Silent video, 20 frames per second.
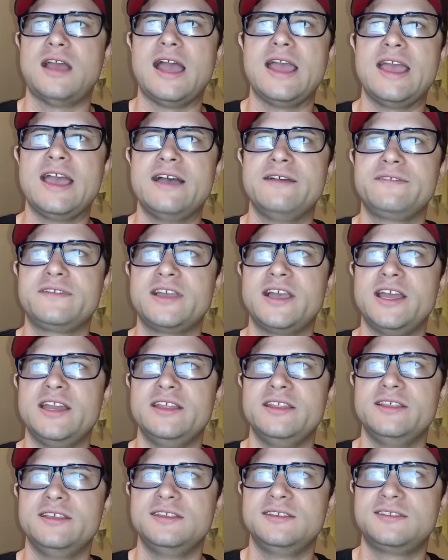I have kind
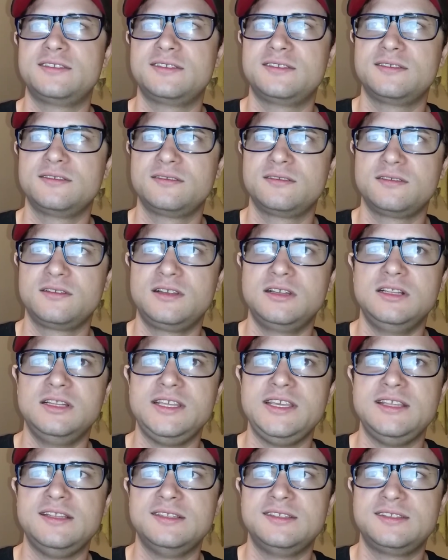of this
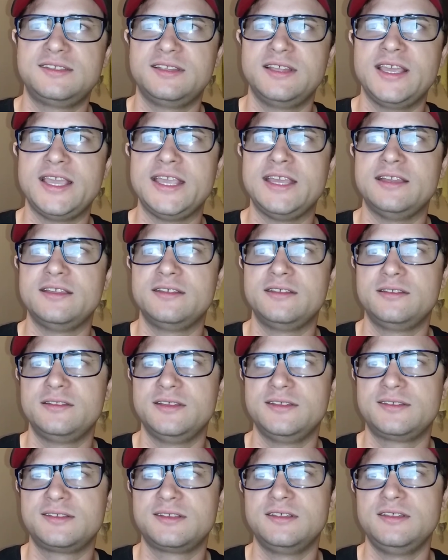clean slate,
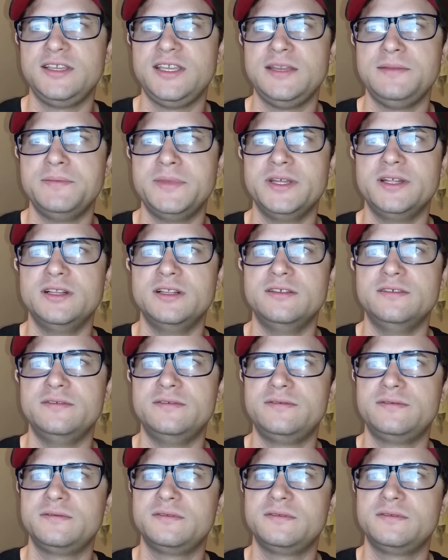this clean bill of